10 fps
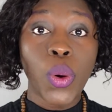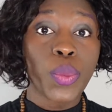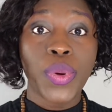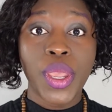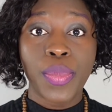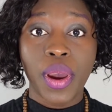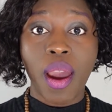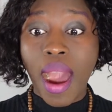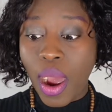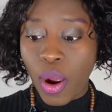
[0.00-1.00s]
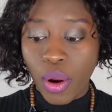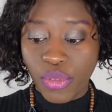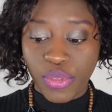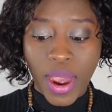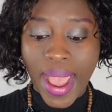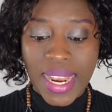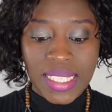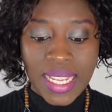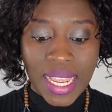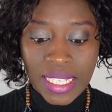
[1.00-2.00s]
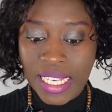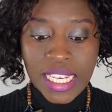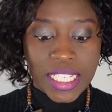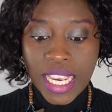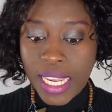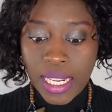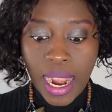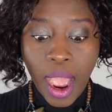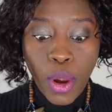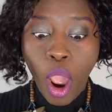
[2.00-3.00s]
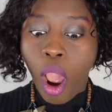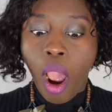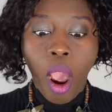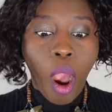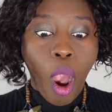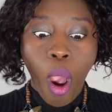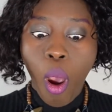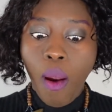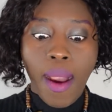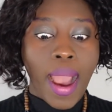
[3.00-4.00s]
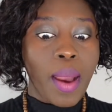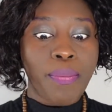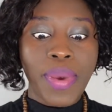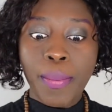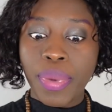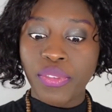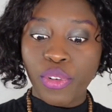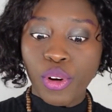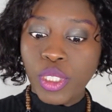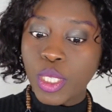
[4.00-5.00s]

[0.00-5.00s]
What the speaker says: paper off and then check it out. Oh, a Pepper Woods